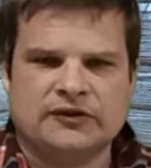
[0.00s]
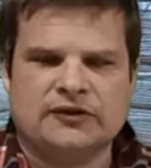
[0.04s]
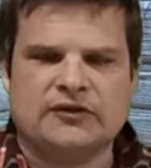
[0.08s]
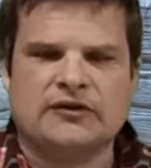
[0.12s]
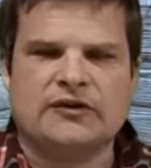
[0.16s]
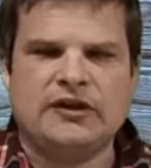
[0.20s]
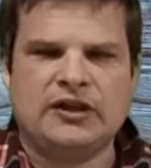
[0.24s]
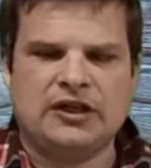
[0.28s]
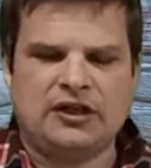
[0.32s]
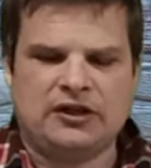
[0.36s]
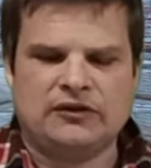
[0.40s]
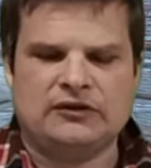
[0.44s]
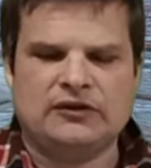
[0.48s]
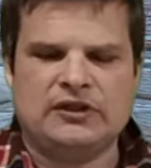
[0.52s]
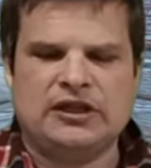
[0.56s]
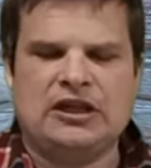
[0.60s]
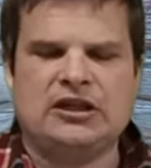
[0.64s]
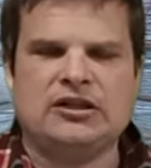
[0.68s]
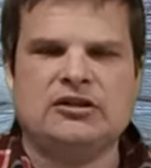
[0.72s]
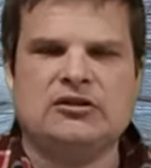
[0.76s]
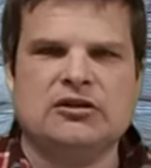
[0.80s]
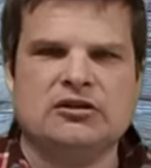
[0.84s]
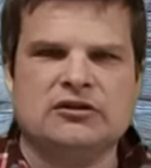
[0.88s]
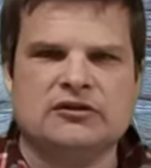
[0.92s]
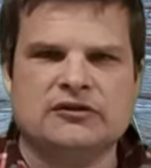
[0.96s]
So there, now
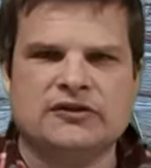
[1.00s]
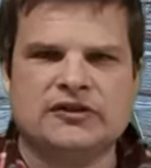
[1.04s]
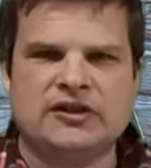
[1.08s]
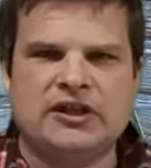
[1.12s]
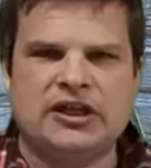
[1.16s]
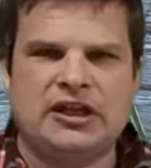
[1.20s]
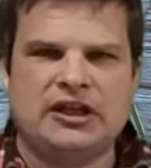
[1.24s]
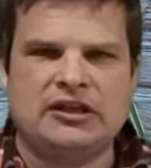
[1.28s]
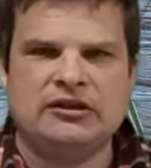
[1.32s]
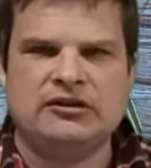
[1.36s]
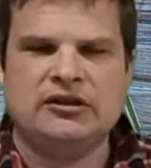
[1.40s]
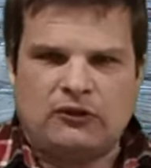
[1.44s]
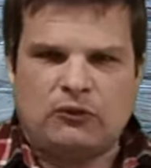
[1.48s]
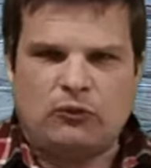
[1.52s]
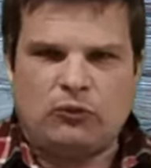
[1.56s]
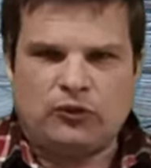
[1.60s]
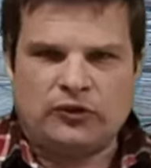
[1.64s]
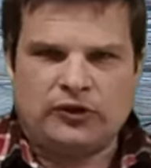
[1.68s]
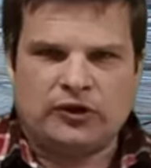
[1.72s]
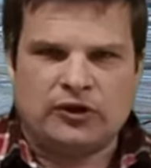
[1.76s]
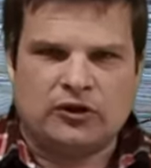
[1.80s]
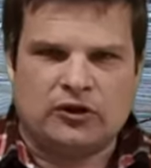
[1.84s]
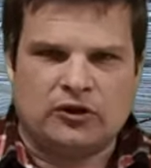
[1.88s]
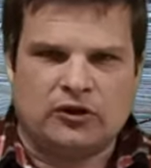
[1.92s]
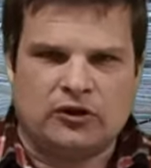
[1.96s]
you understand
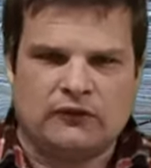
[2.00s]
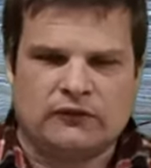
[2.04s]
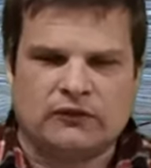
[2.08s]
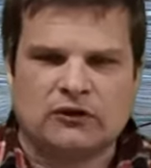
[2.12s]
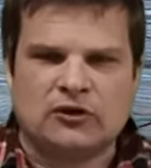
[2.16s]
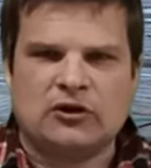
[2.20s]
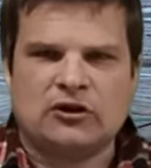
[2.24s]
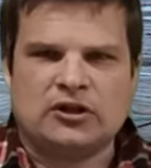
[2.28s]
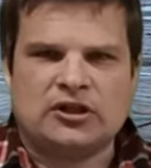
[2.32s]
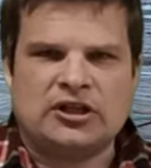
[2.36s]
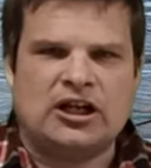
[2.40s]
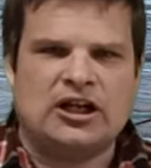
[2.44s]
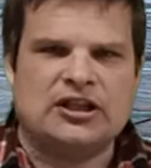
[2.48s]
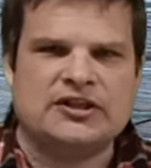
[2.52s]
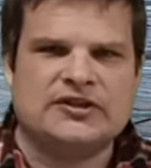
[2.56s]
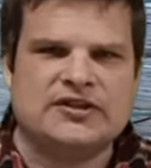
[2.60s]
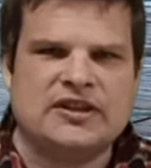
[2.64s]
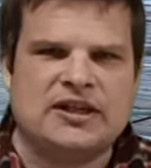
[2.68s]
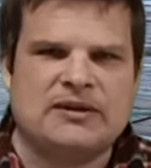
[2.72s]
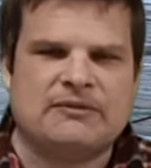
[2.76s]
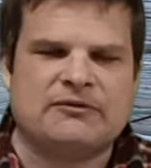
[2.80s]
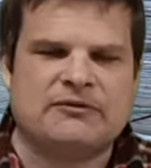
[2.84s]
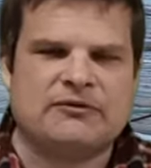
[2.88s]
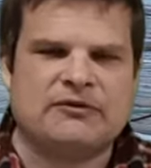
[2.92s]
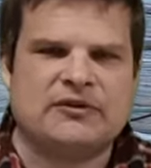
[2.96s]
the overall
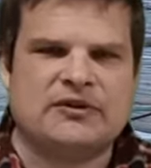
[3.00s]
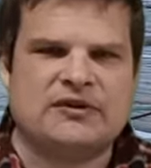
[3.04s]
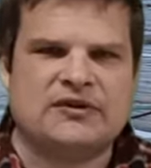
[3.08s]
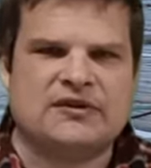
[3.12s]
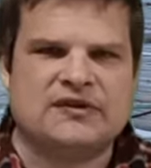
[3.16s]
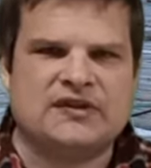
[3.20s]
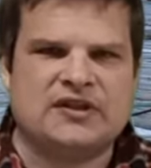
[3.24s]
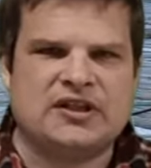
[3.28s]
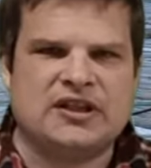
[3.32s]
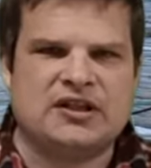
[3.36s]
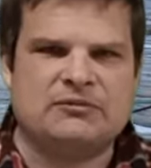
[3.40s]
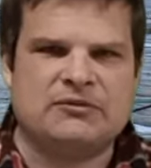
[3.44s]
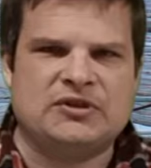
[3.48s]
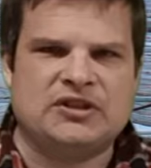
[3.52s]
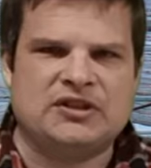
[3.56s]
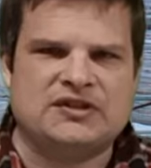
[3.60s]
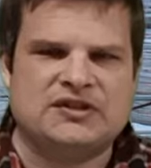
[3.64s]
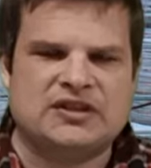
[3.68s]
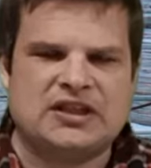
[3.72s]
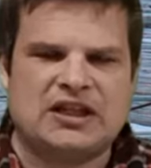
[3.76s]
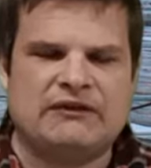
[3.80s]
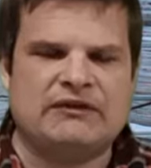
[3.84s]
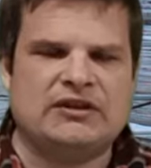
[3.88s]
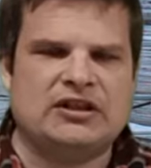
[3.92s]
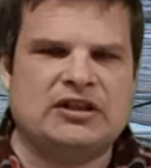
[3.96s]
concepts for the CMD
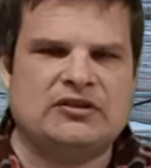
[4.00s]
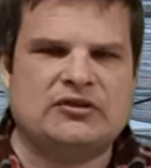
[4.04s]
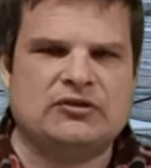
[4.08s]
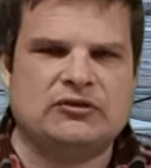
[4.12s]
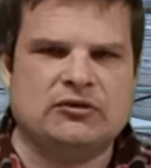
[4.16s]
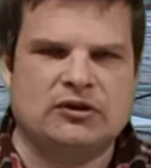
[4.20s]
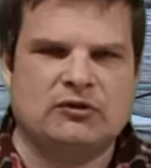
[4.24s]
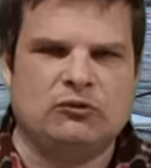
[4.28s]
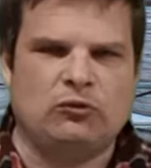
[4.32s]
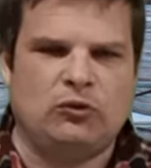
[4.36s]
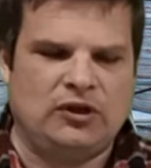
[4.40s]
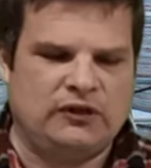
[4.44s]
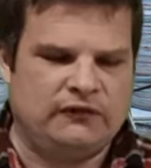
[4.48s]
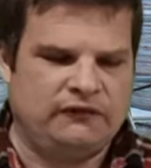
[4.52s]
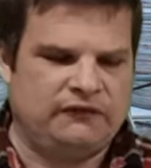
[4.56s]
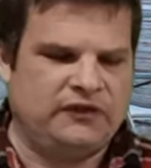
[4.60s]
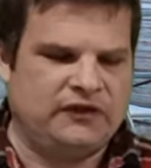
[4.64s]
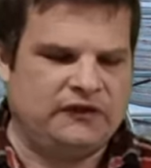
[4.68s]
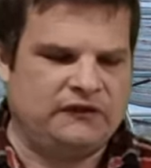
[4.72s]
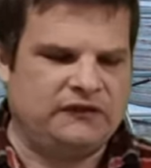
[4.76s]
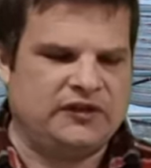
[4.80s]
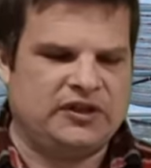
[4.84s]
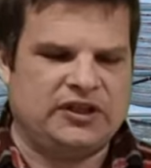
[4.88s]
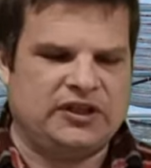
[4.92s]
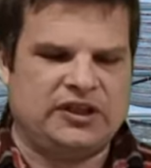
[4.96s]
72 and
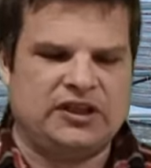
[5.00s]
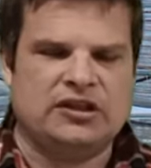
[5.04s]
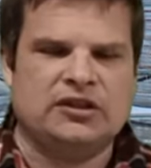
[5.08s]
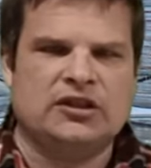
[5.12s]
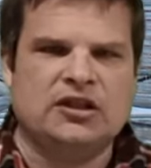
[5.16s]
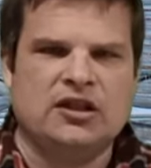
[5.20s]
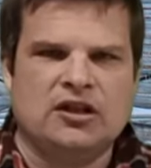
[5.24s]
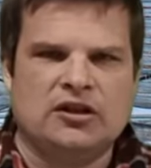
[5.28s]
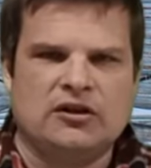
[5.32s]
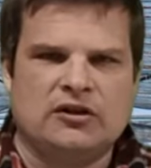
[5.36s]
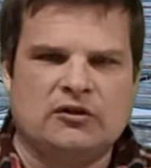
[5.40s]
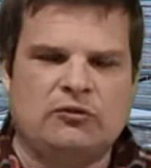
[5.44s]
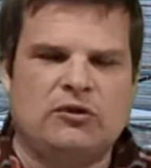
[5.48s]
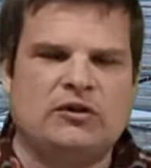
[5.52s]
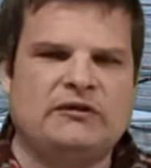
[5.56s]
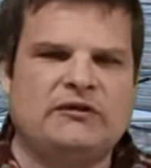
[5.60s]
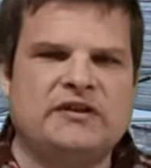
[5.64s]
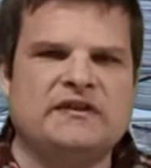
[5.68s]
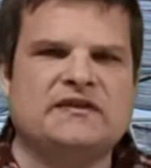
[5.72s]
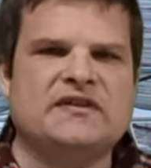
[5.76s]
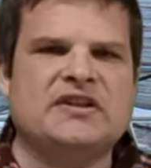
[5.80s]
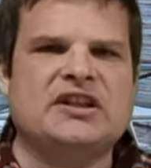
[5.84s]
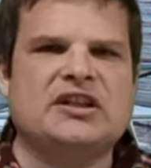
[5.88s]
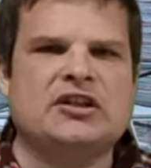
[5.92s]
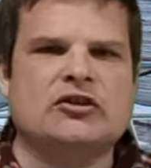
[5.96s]
115. The
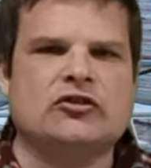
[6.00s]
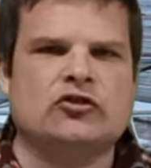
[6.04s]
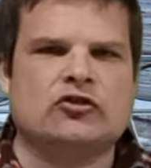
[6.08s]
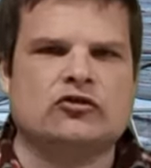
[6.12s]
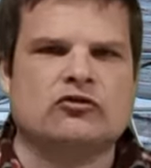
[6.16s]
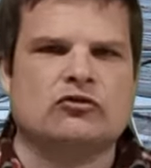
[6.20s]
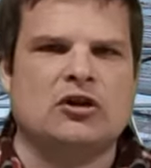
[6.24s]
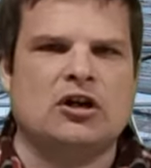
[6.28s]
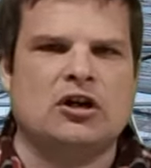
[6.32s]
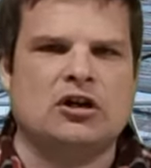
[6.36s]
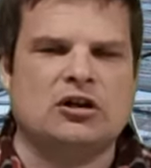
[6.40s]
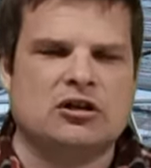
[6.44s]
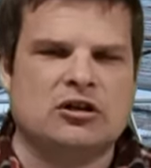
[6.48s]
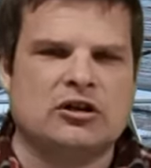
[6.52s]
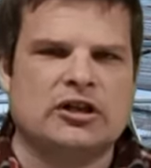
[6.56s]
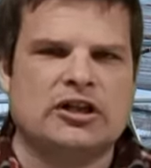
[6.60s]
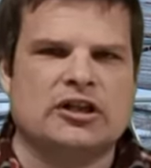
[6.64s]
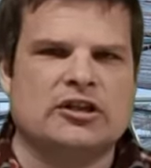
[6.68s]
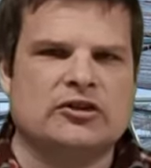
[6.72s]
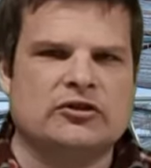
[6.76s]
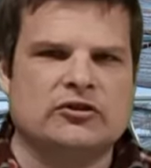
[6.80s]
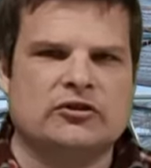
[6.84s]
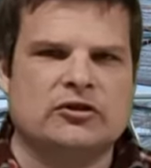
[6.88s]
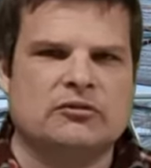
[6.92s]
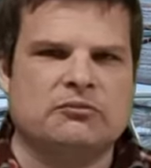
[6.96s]
115 is stronger and
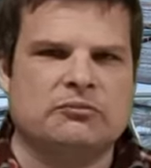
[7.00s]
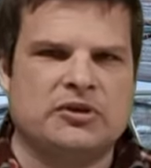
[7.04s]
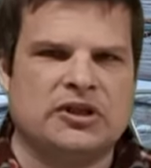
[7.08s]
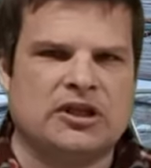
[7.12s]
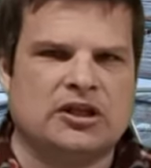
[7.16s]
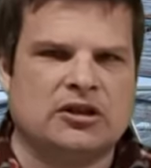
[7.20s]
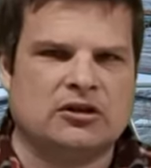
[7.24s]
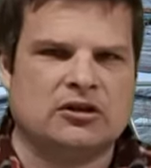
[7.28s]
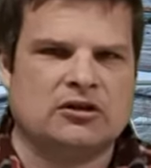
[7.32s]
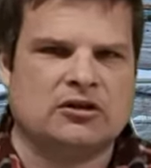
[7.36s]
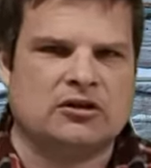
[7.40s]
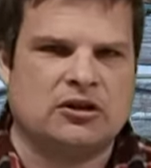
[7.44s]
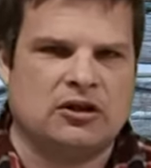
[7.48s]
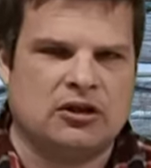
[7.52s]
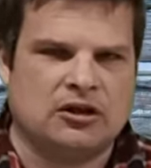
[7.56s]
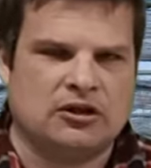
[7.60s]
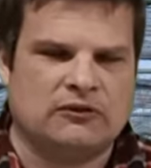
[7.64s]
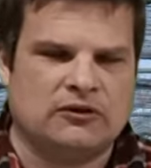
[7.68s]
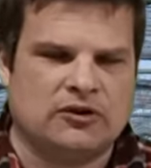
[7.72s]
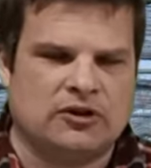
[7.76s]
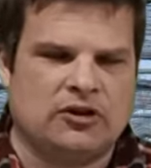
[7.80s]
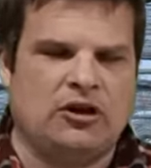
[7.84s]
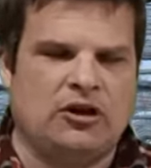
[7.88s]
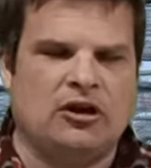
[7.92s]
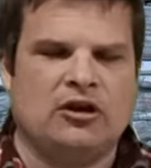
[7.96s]
can do a bigger cur
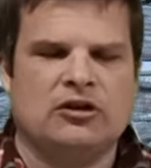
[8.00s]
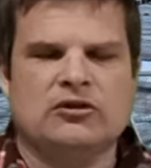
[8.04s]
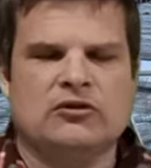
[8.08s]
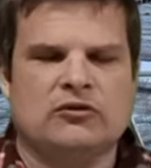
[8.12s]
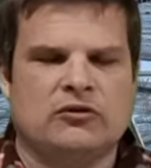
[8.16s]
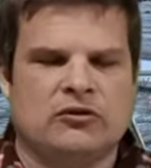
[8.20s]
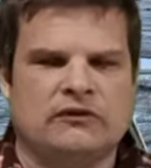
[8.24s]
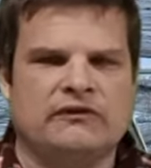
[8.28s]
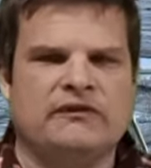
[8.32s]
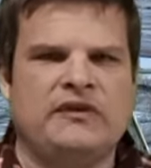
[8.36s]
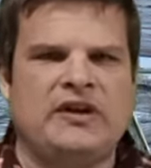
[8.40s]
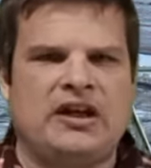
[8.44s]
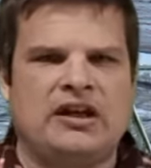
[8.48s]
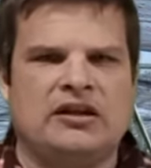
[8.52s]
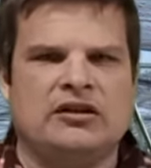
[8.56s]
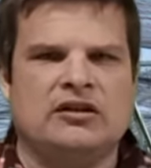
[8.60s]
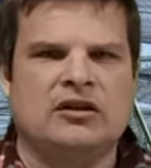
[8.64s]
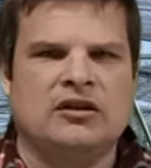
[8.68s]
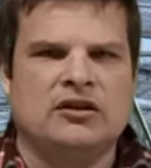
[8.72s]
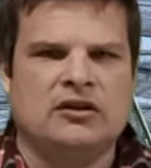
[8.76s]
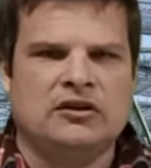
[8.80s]
curtain or vent.